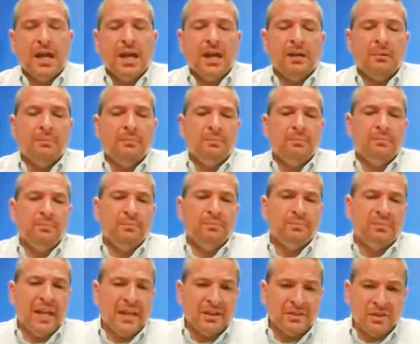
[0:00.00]
Uh,
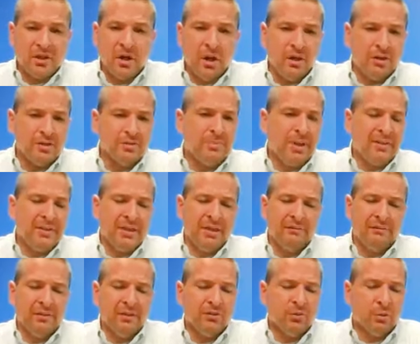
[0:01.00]
that's caused by the
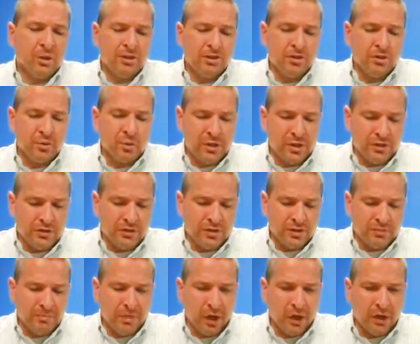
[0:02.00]
inventory shortage
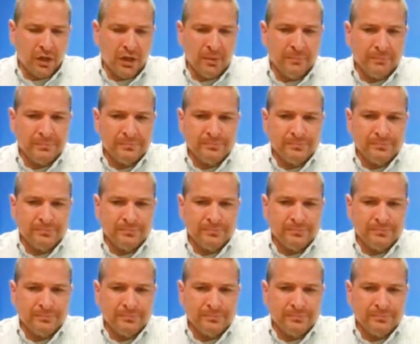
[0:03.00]
in the market.